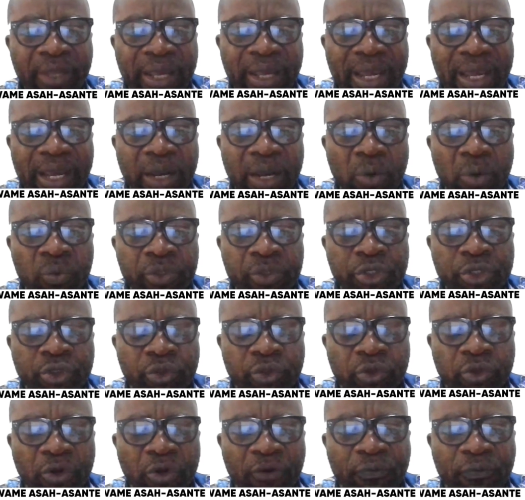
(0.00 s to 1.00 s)
Uh, we
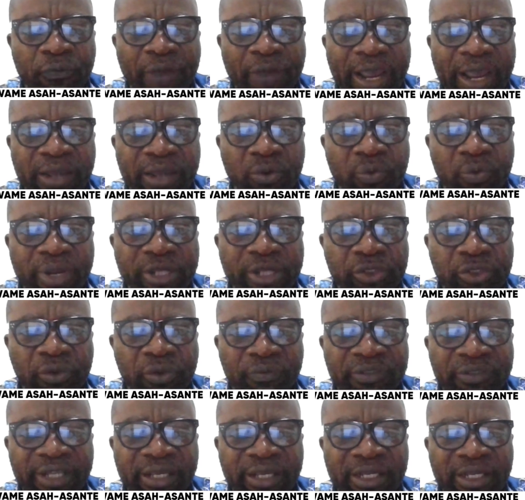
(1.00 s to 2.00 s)
should not find ways
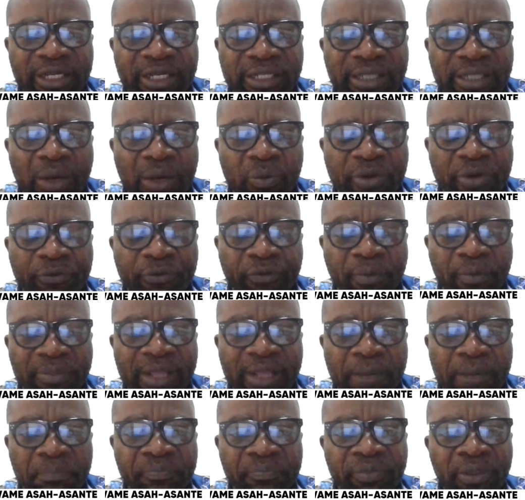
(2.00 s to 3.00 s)
of taking it away from
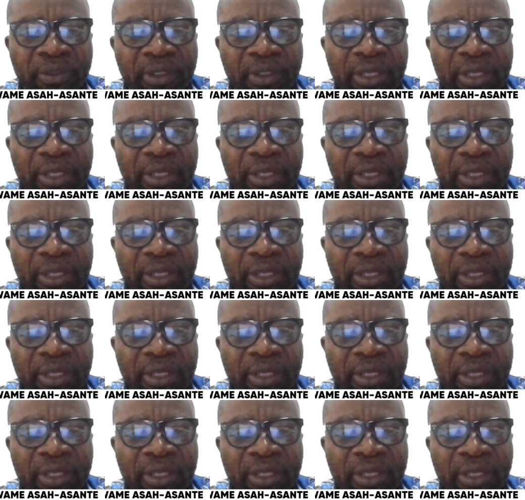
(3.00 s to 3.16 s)
them.